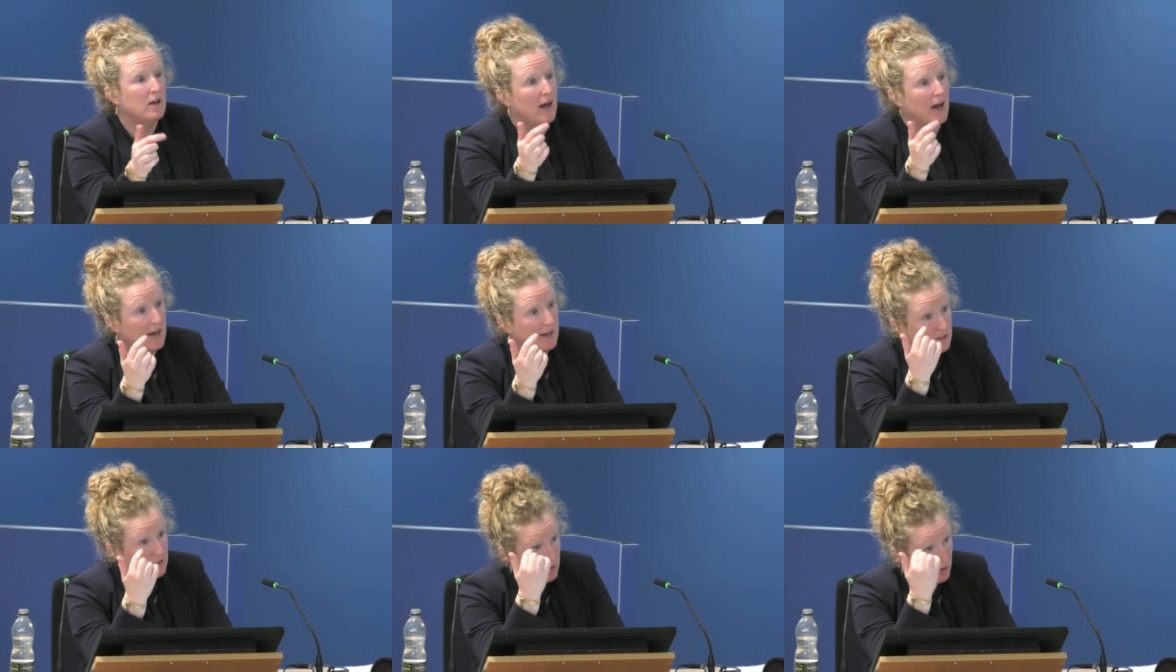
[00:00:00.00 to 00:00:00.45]

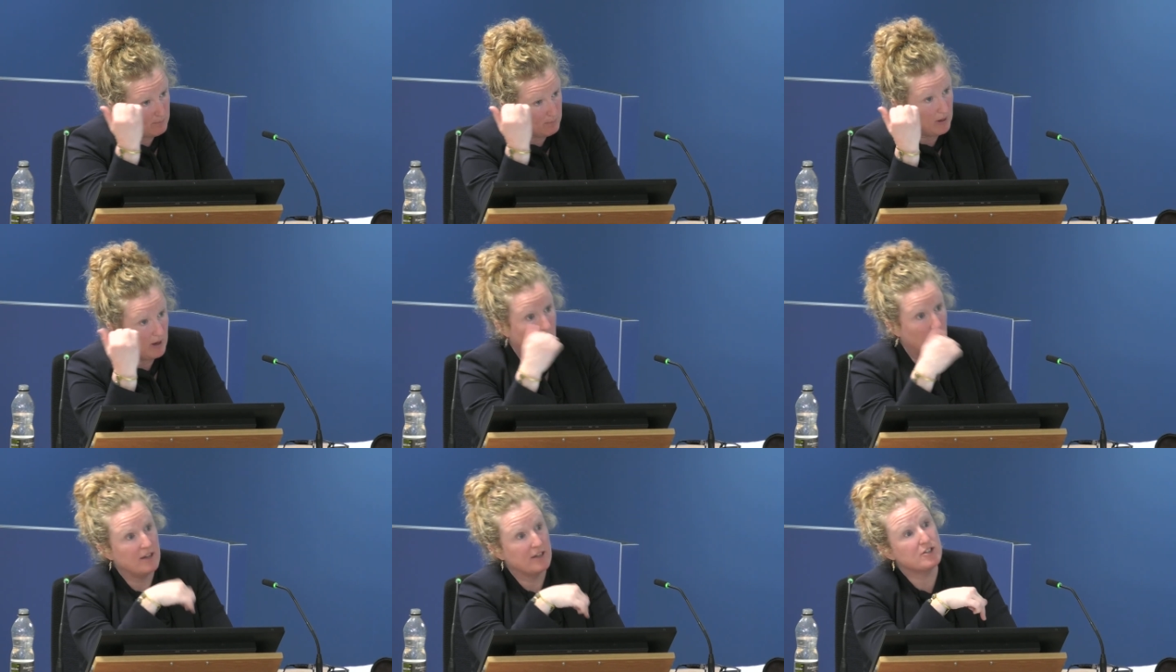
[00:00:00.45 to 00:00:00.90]
and
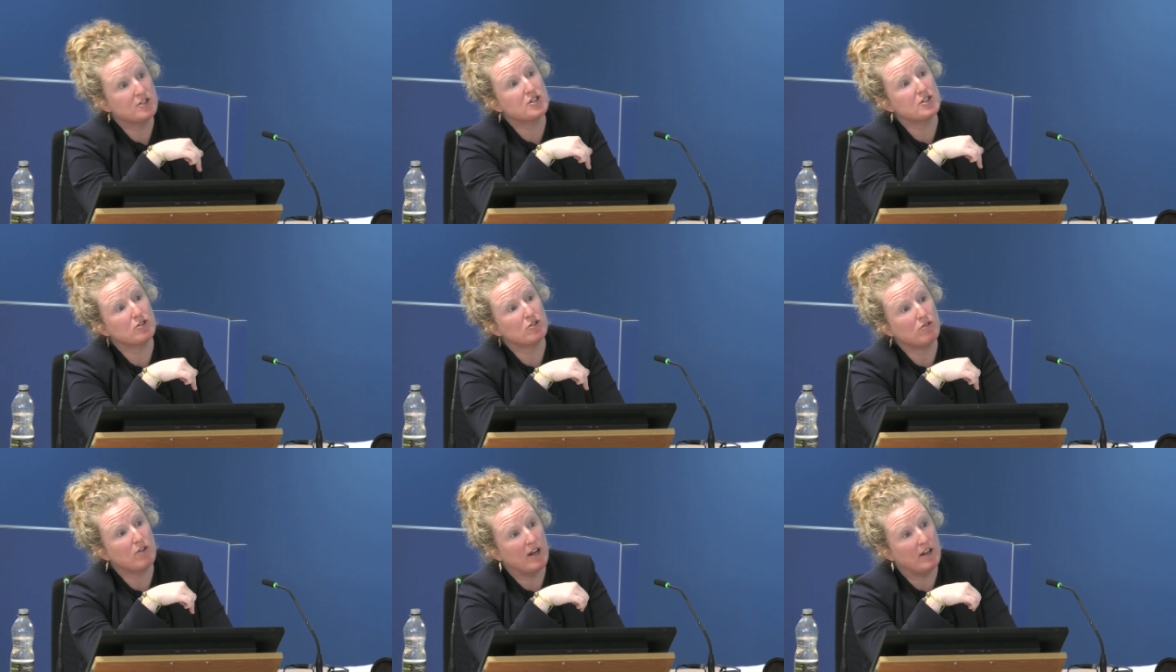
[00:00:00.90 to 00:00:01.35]
apply it to
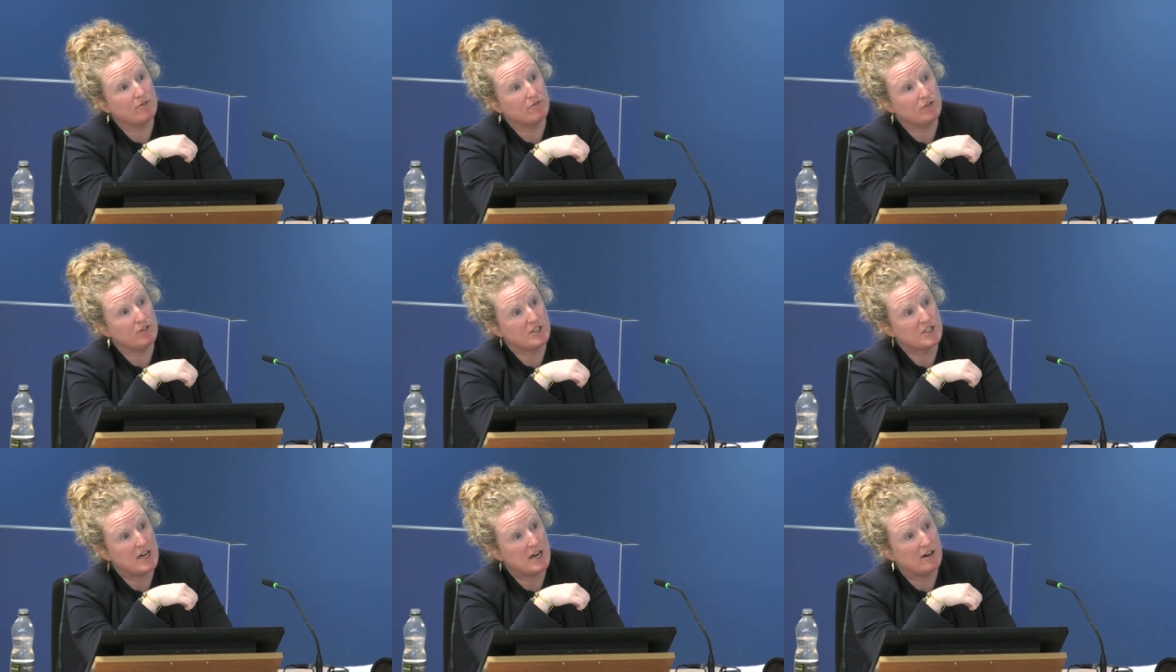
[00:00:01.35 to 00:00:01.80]
the
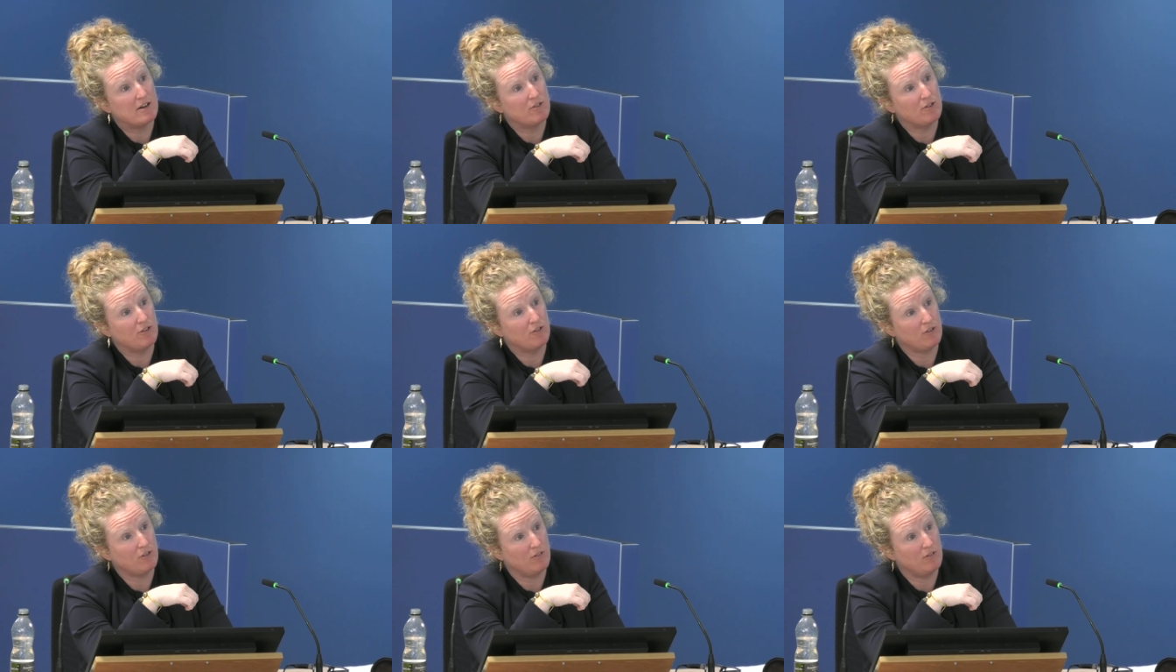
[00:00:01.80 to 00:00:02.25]
Grenfell Tower
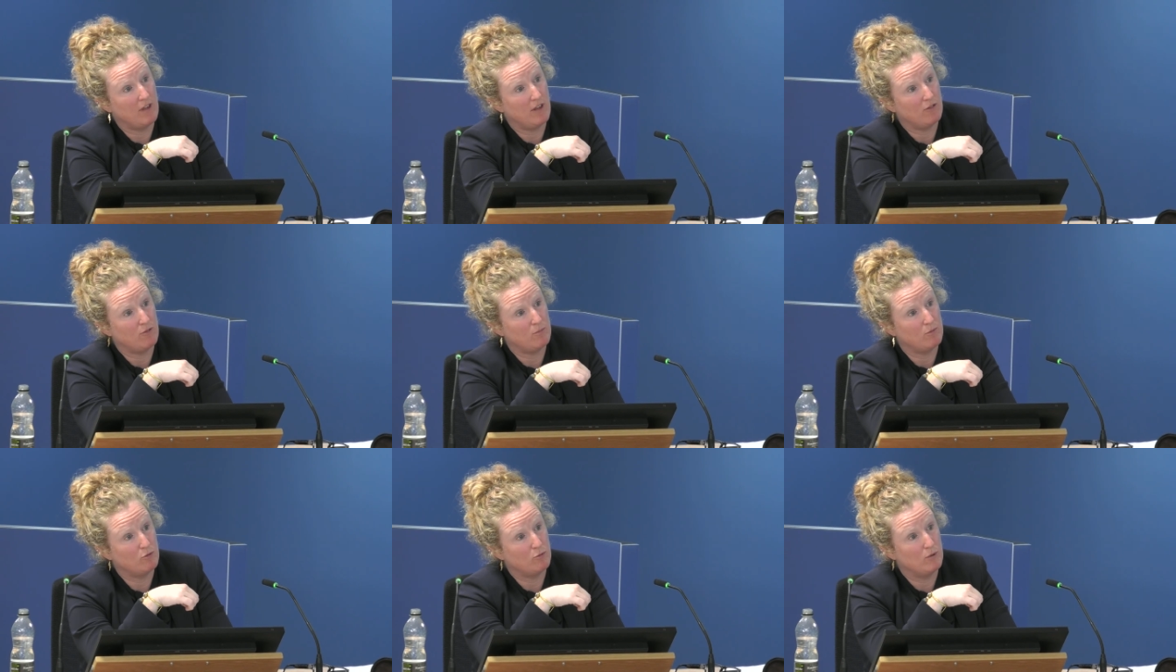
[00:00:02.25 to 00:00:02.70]
risk
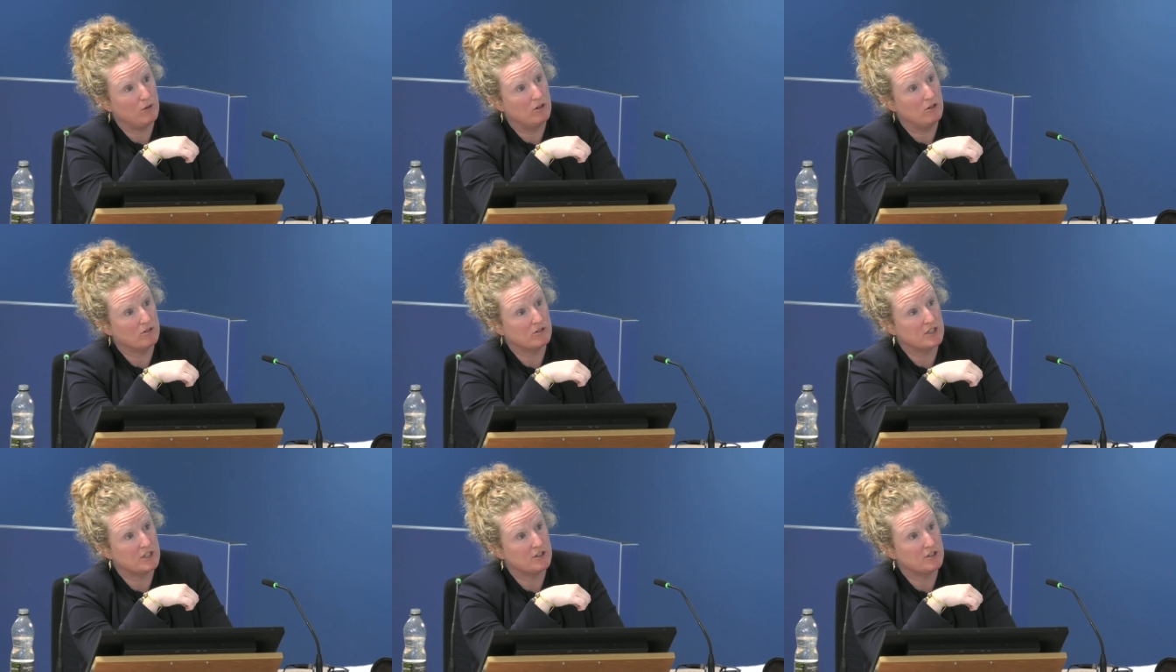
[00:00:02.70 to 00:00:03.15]
assessment we
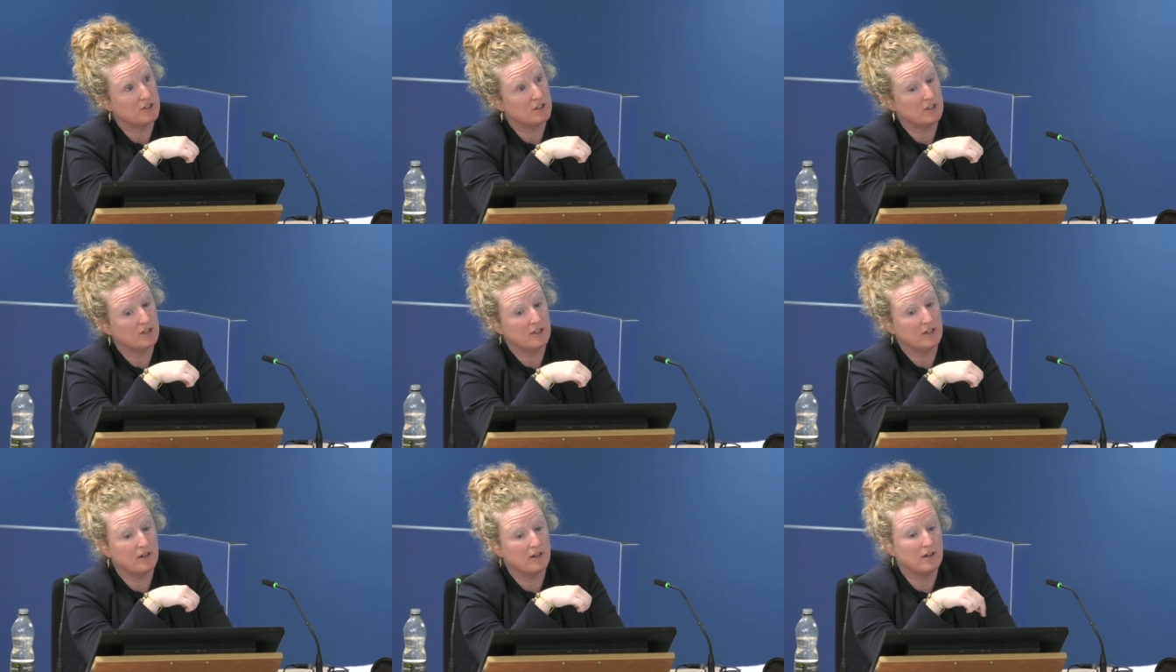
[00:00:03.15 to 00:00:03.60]
looked at
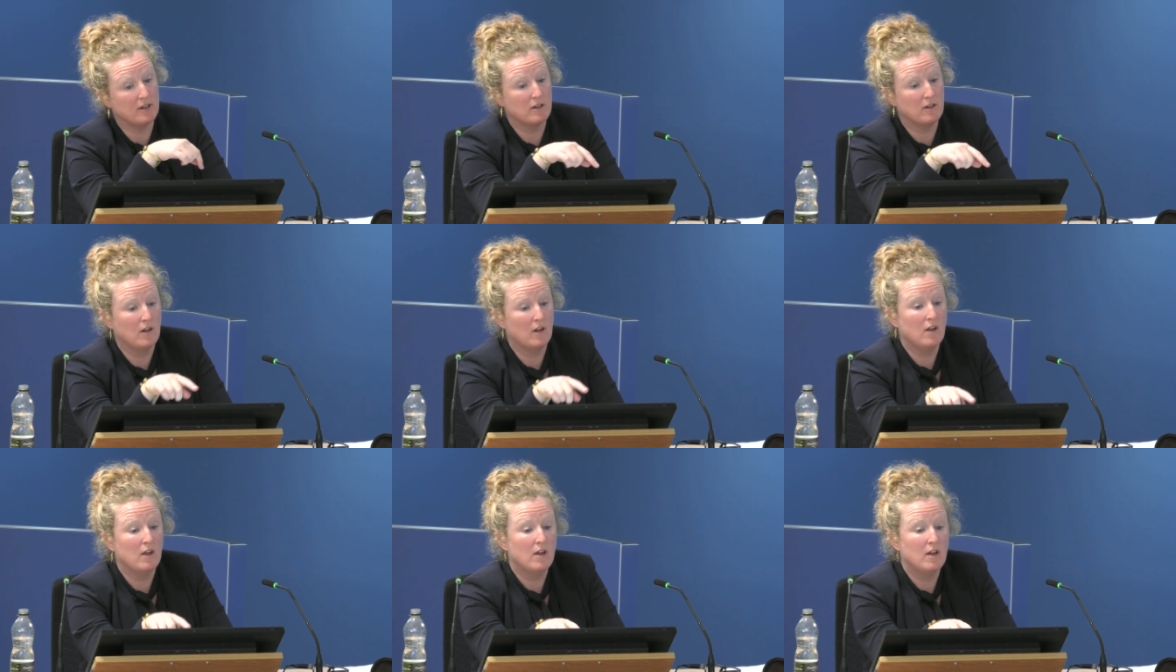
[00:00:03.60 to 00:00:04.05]
earlier,
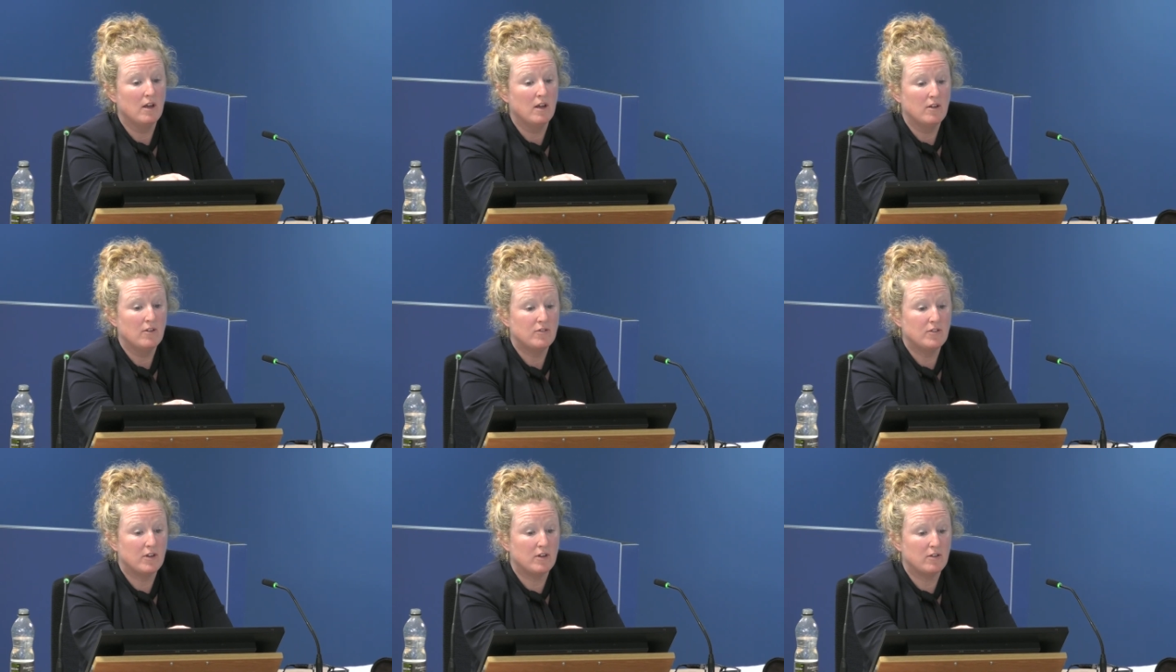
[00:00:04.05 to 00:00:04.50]

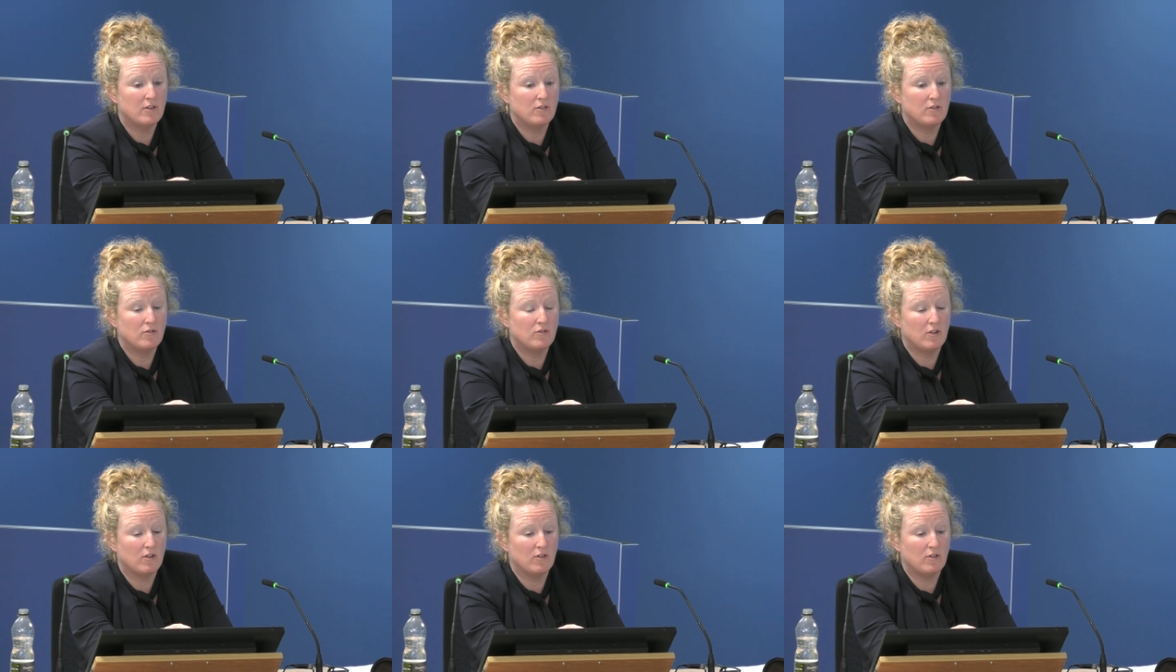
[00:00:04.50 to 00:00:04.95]

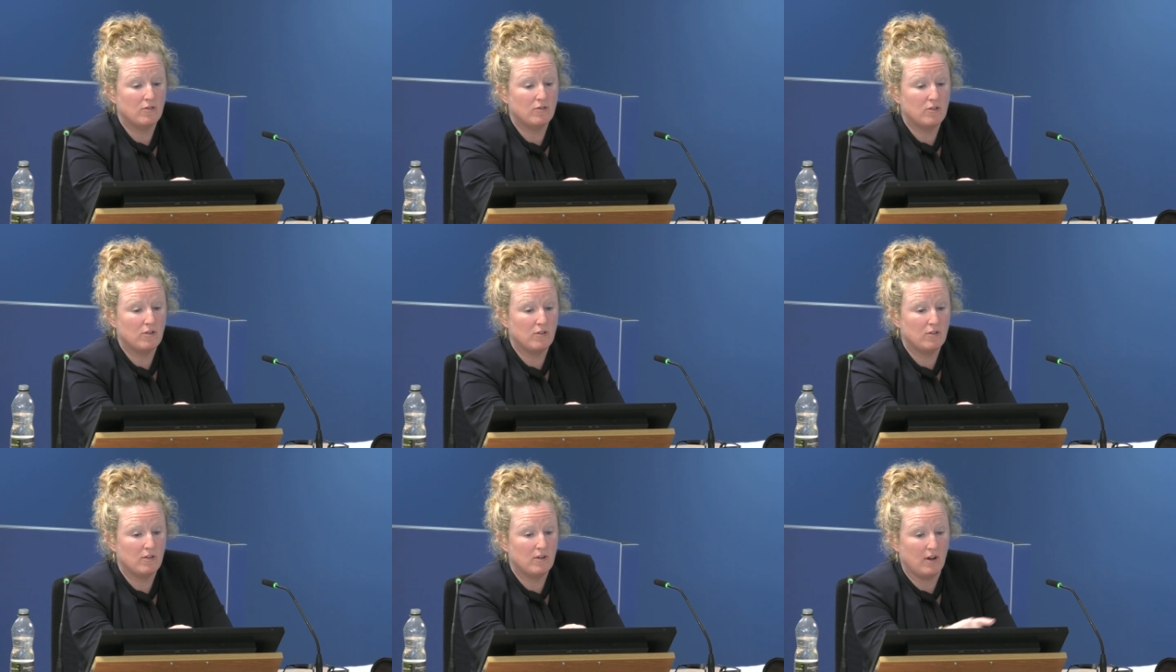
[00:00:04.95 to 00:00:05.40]
the